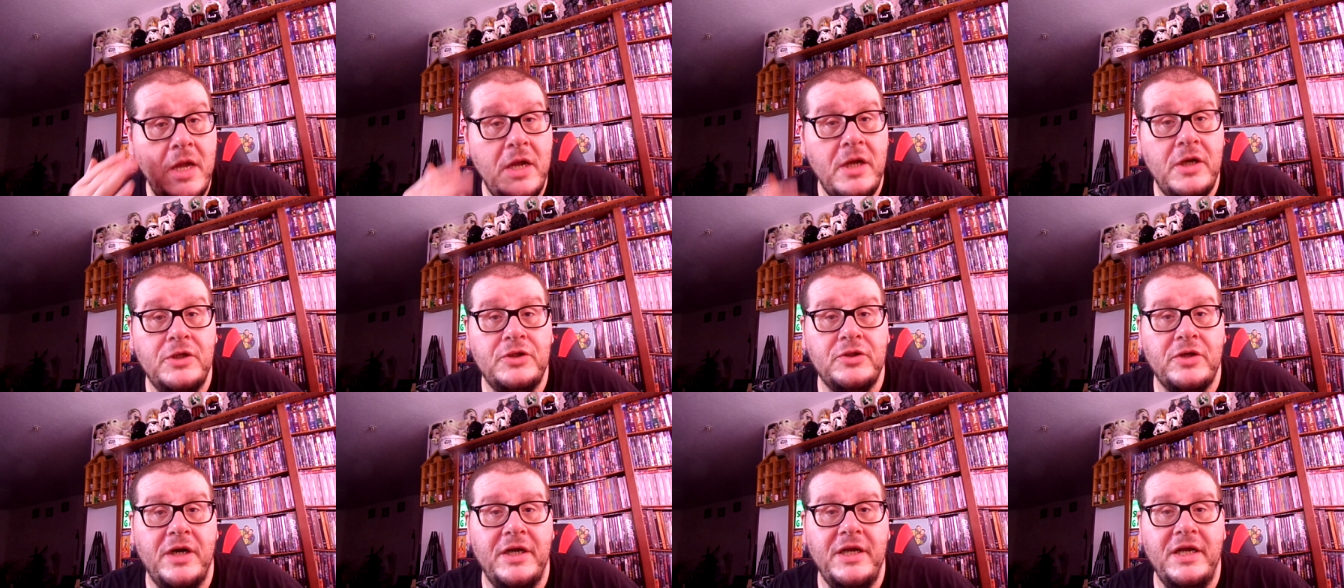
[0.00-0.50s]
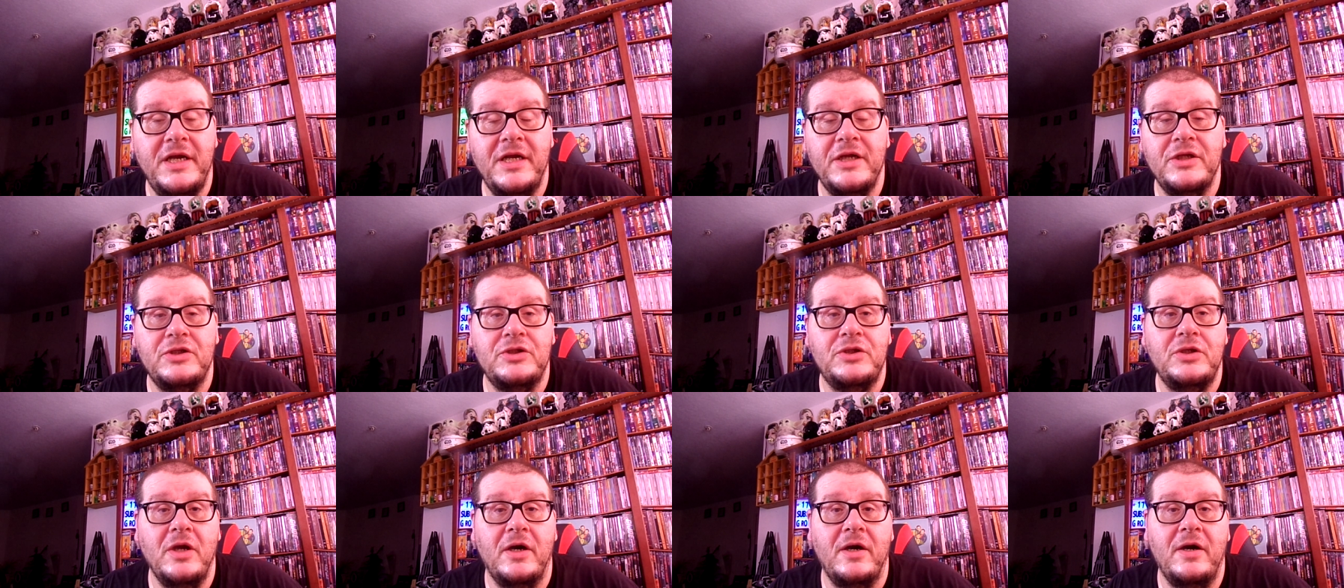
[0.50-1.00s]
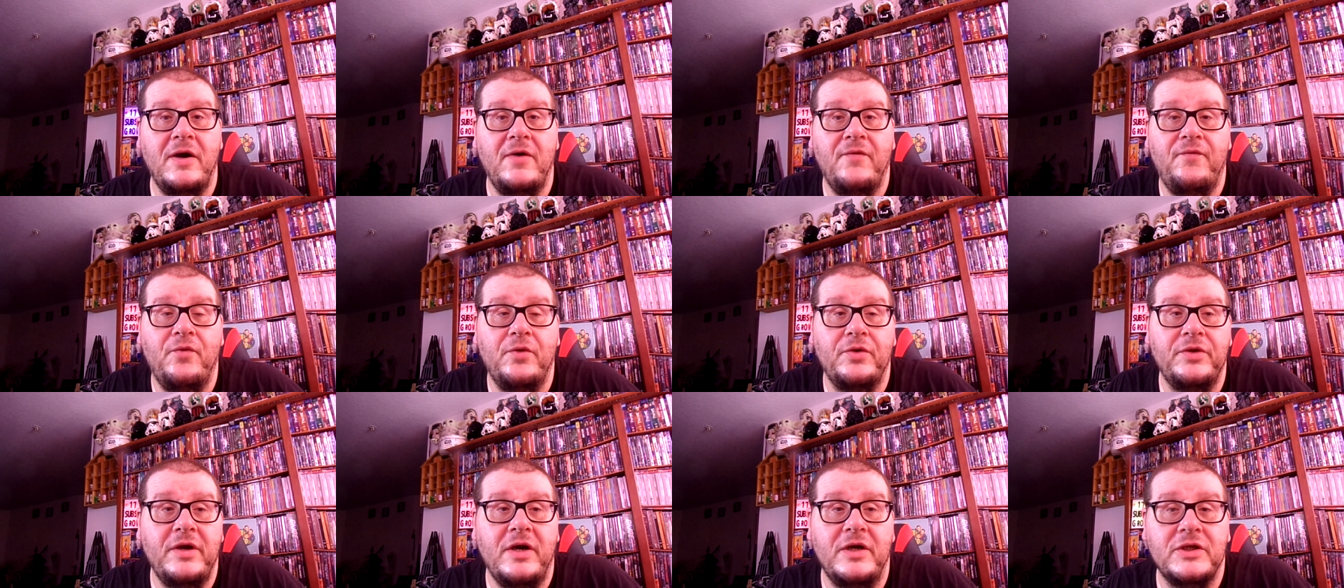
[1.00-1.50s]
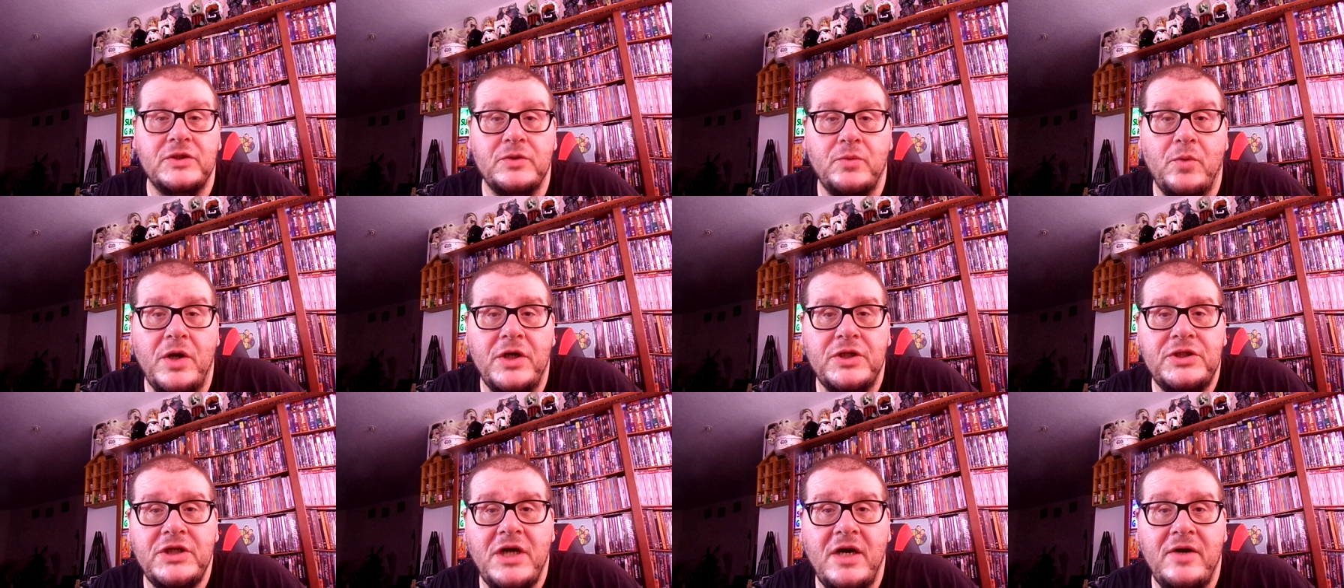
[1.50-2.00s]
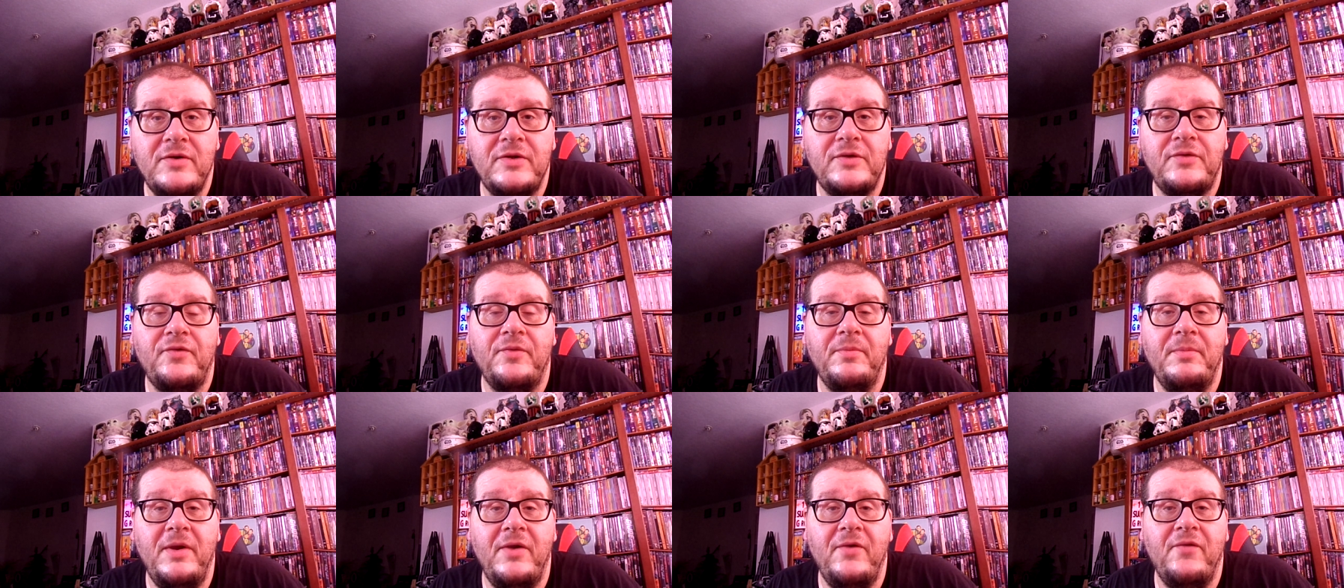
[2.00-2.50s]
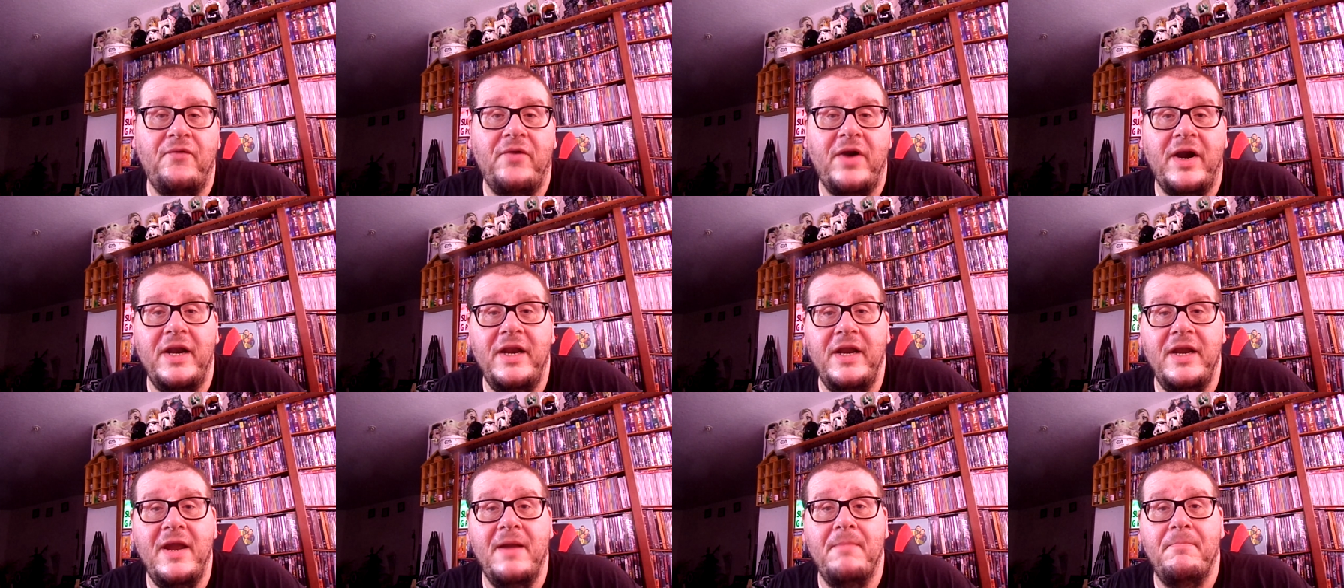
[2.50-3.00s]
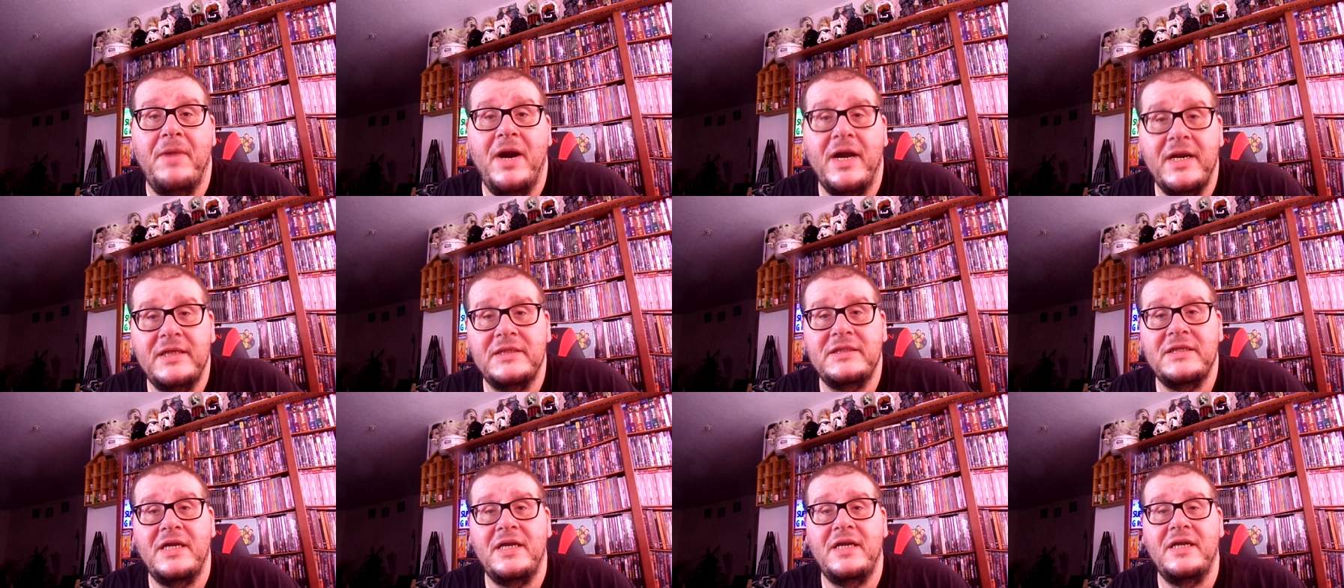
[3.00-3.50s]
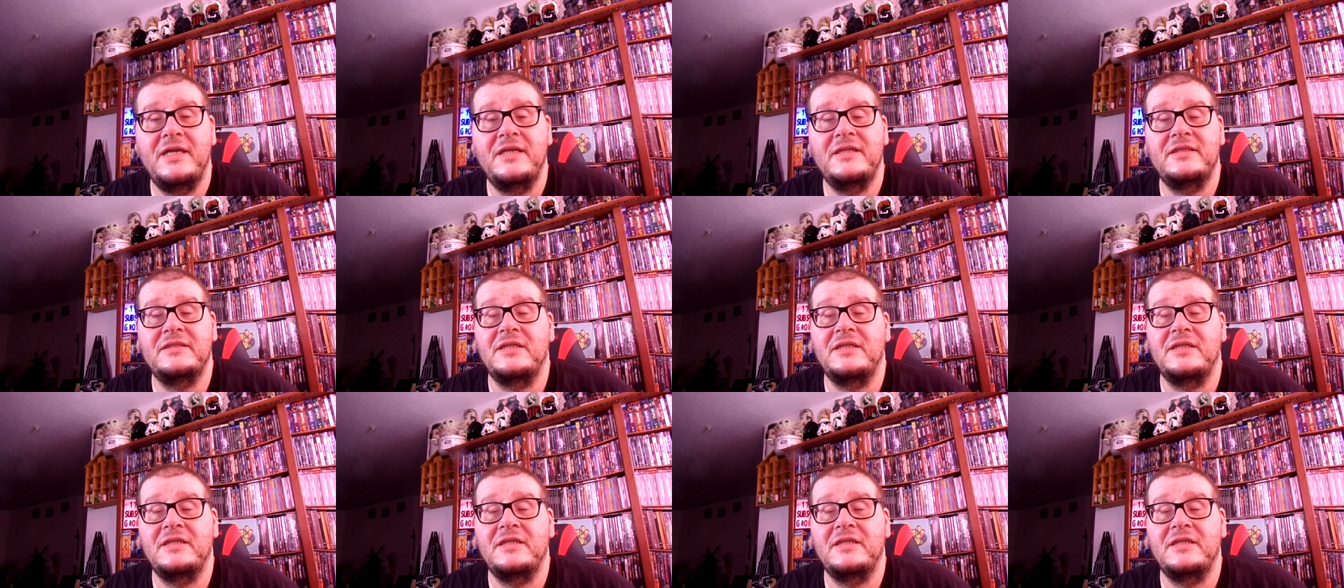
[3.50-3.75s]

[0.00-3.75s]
trying to get uh, 4,000 watch hours for me to finally get monetized.